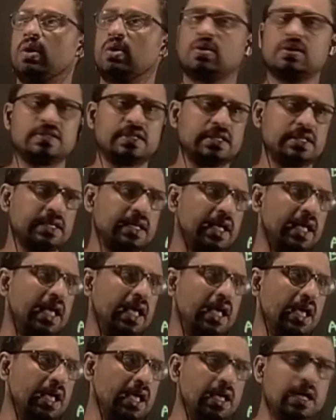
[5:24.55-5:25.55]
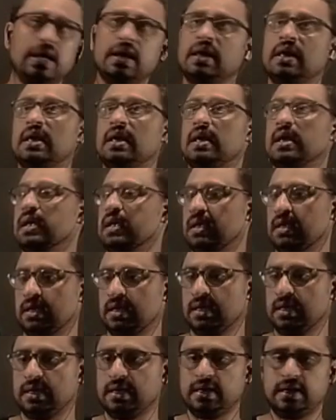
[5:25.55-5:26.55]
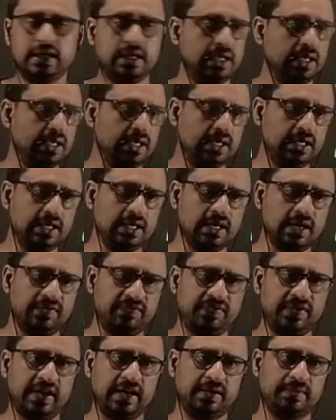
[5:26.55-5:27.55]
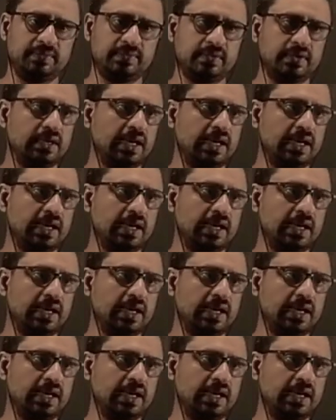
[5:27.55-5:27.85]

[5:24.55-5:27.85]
what was it? A, D, E, F, A,